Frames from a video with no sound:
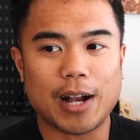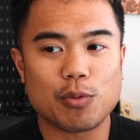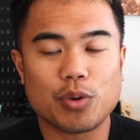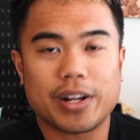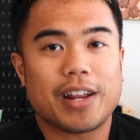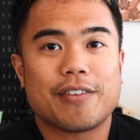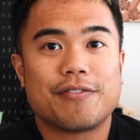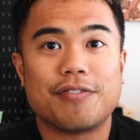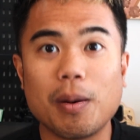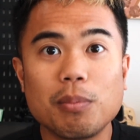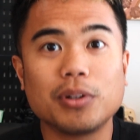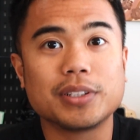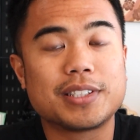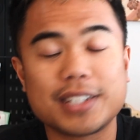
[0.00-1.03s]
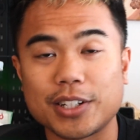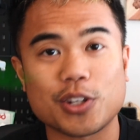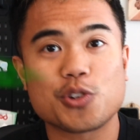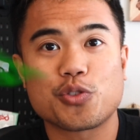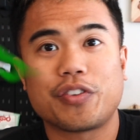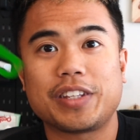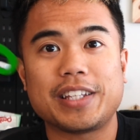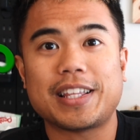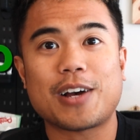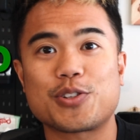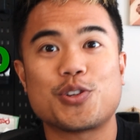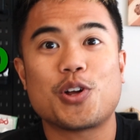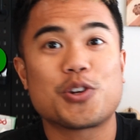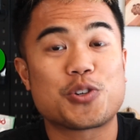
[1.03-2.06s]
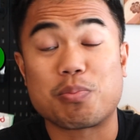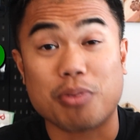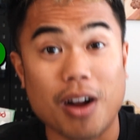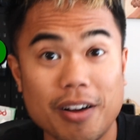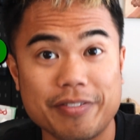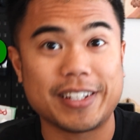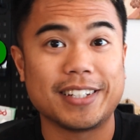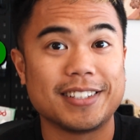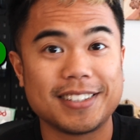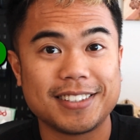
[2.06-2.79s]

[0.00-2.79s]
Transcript: I wouldn't have fumbled $650,000 in profit.